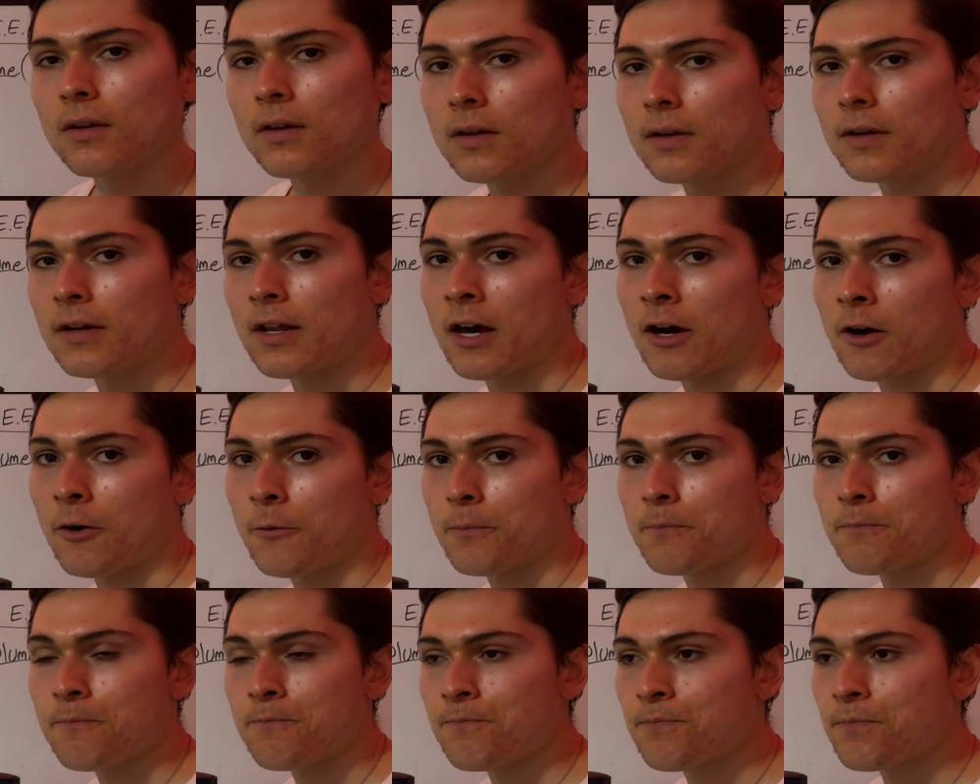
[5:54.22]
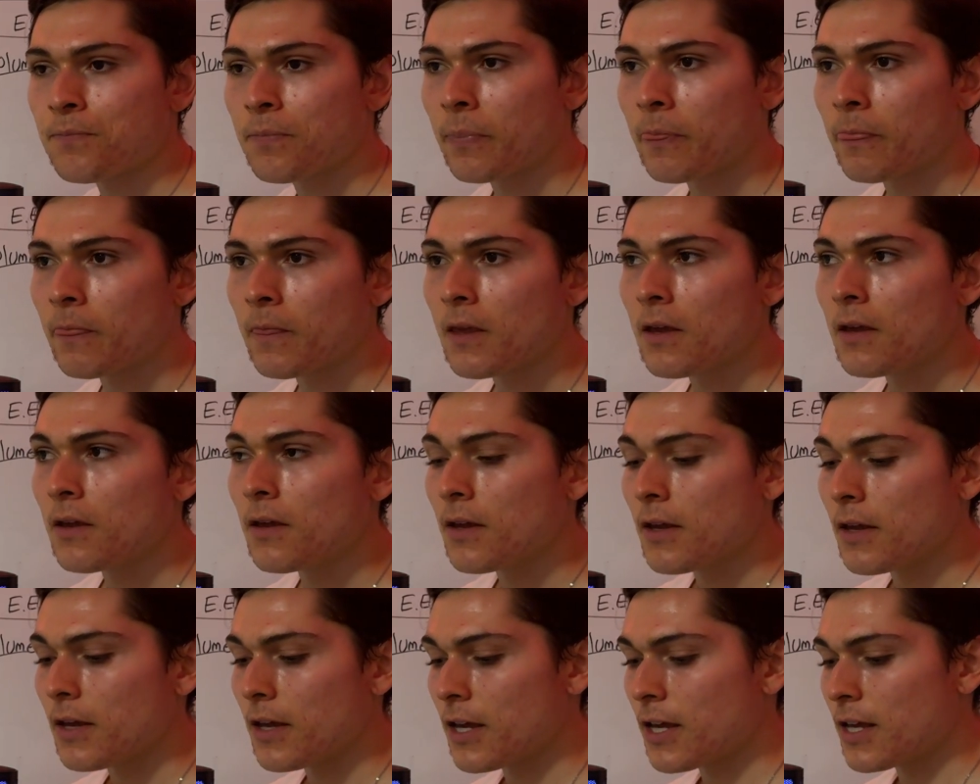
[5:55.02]
Now,
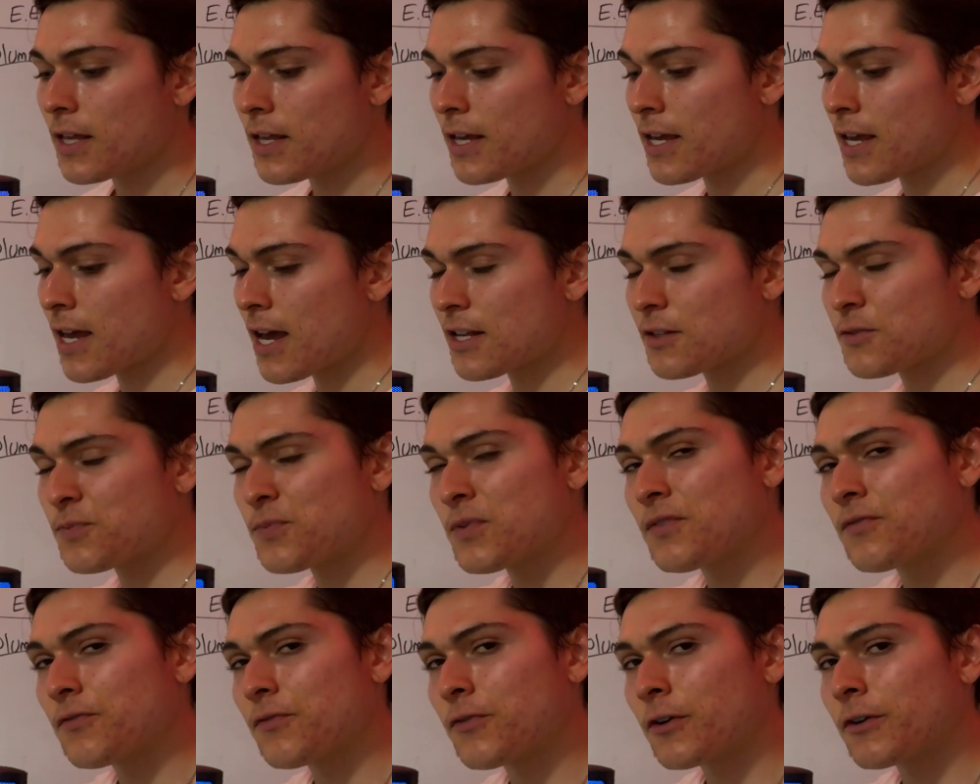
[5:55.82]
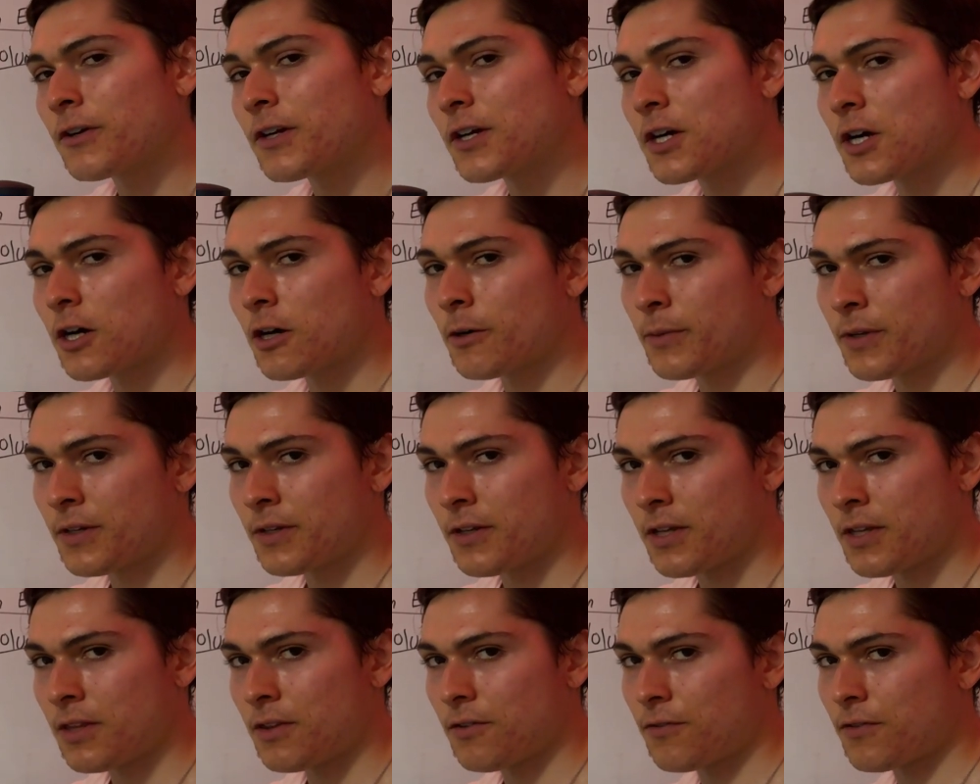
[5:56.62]
it has been very common
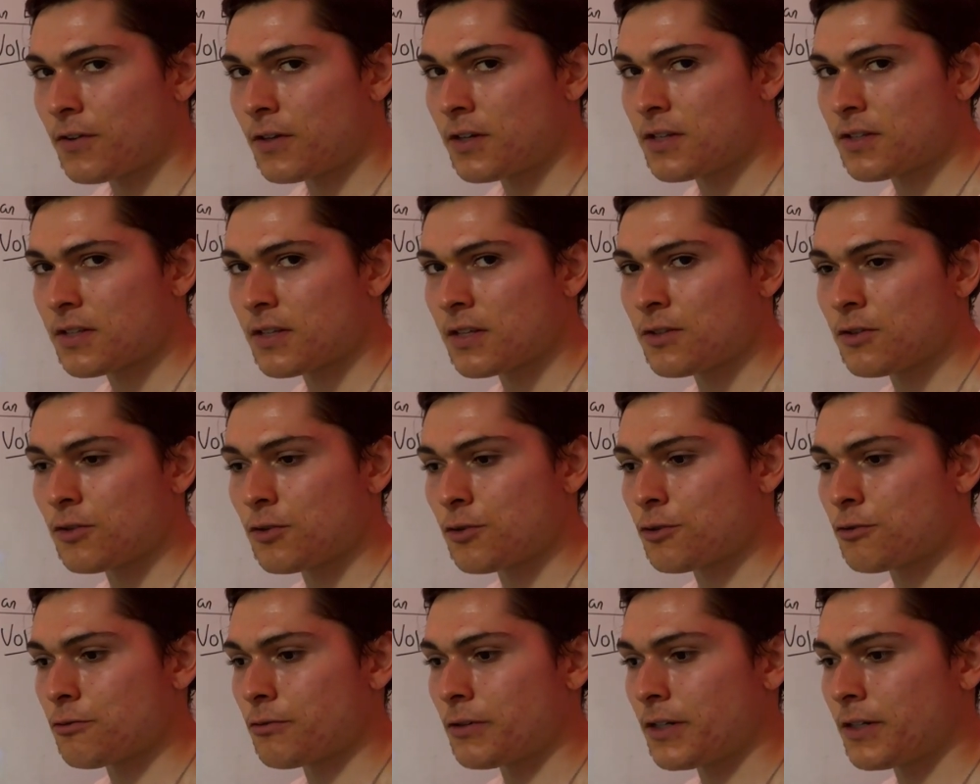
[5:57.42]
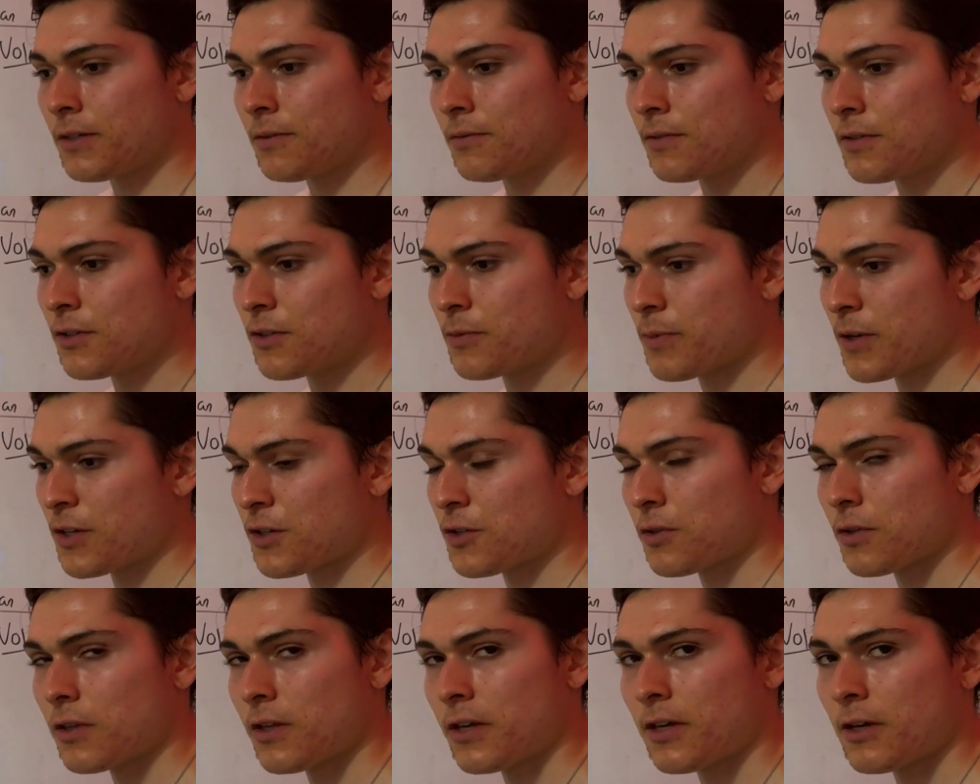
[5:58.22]
in the fitness industry,
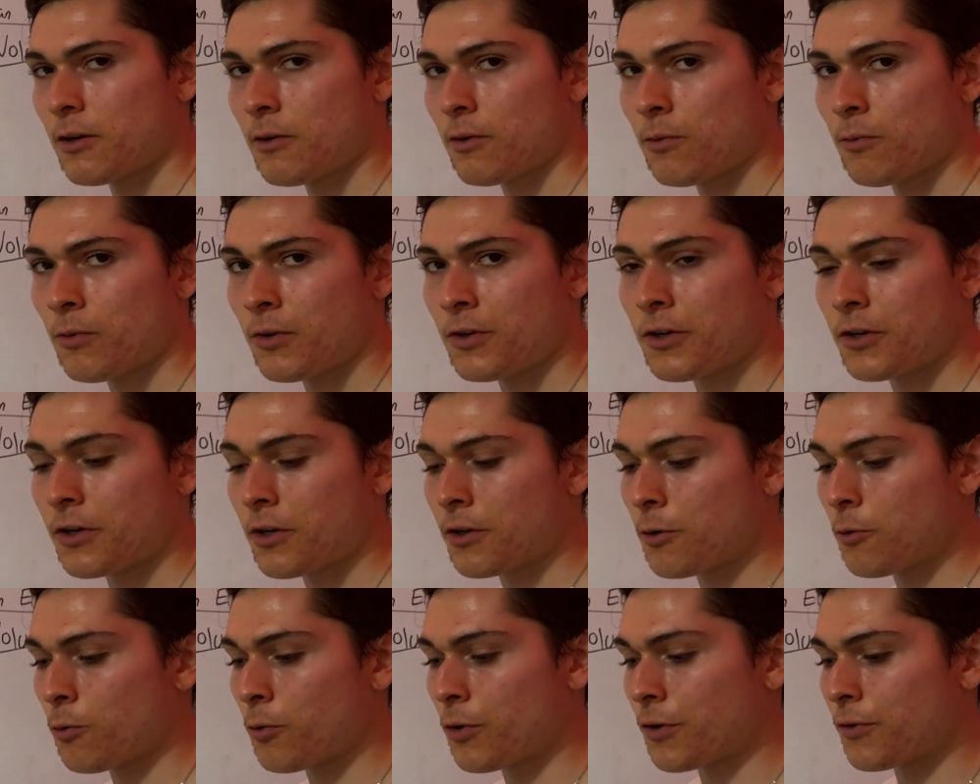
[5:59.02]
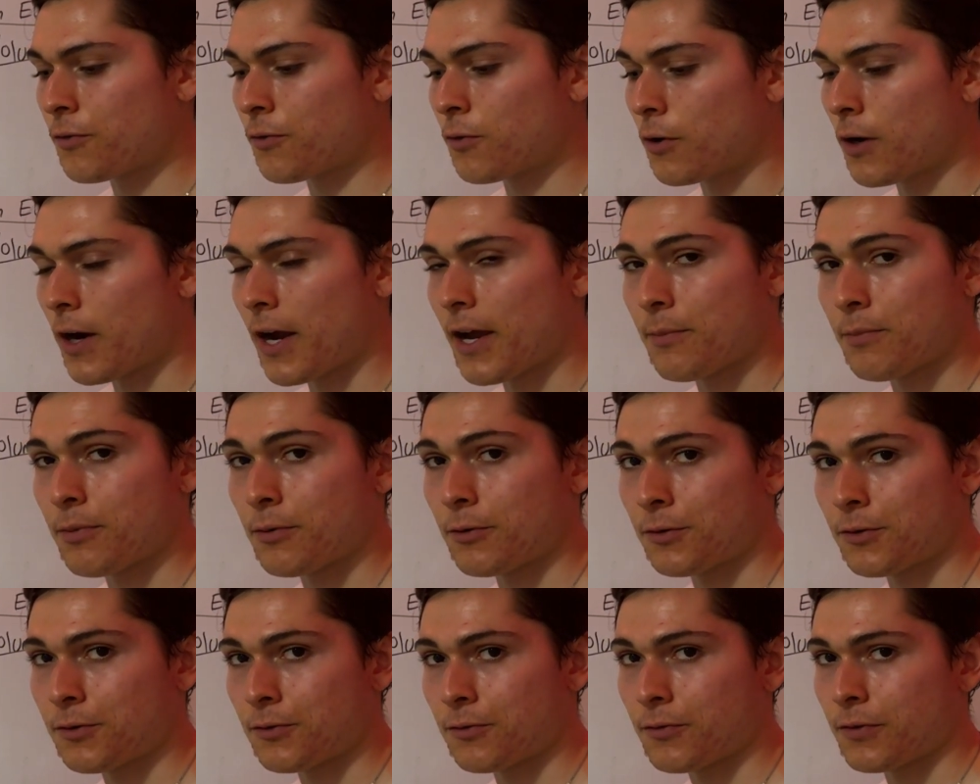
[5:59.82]
especially when you're gonna work for
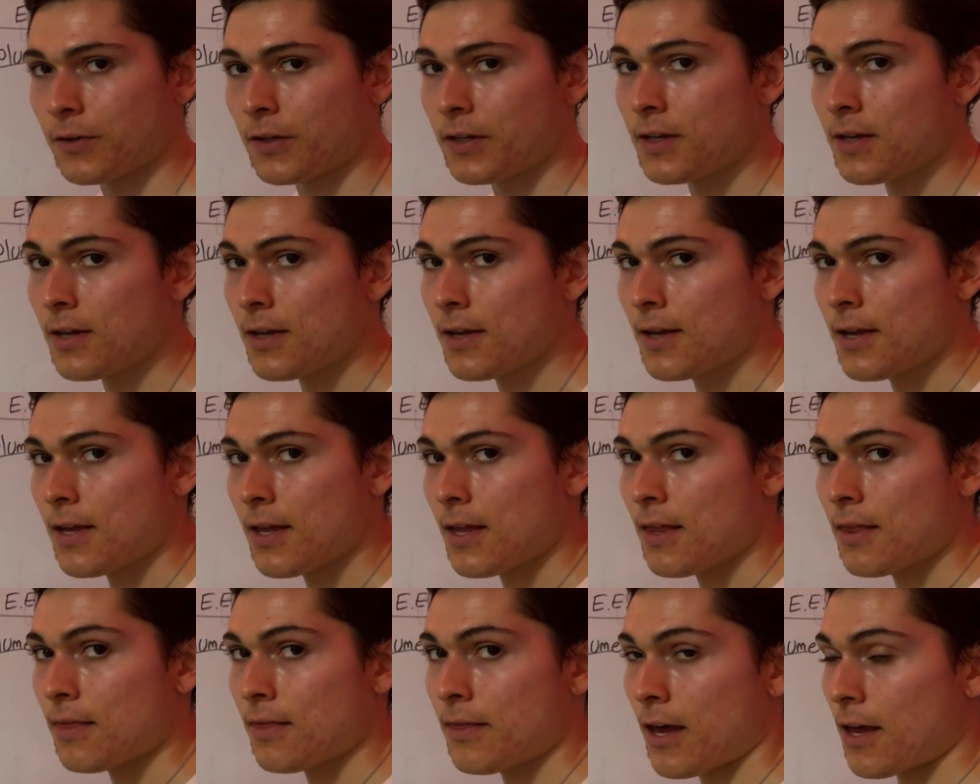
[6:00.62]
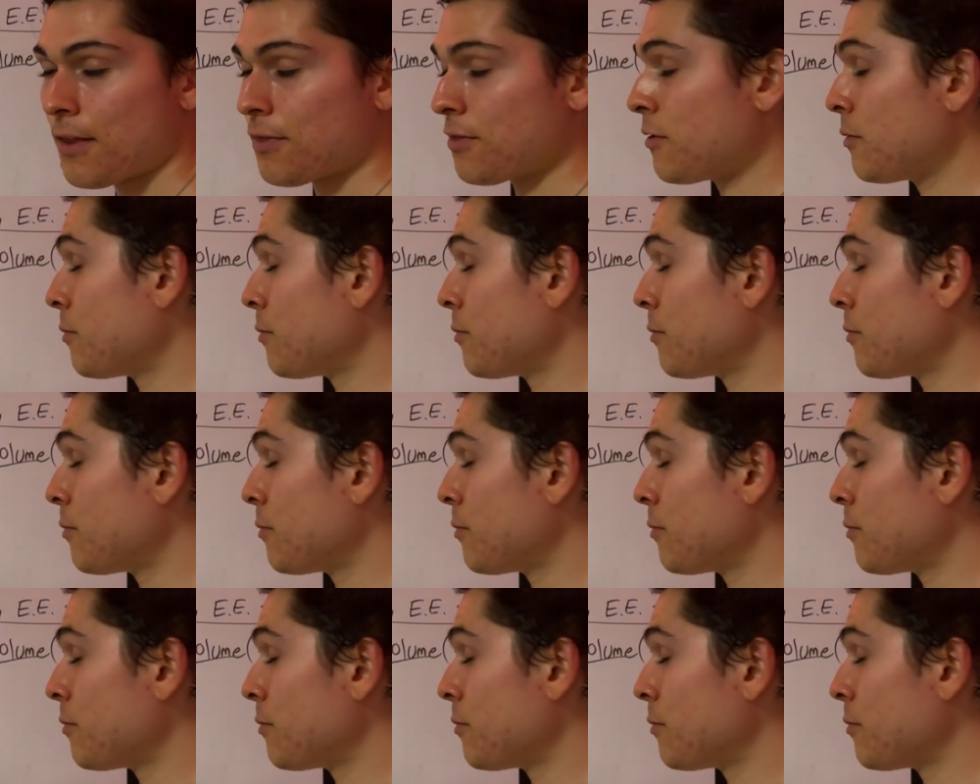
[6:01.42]
hypertrophy, that the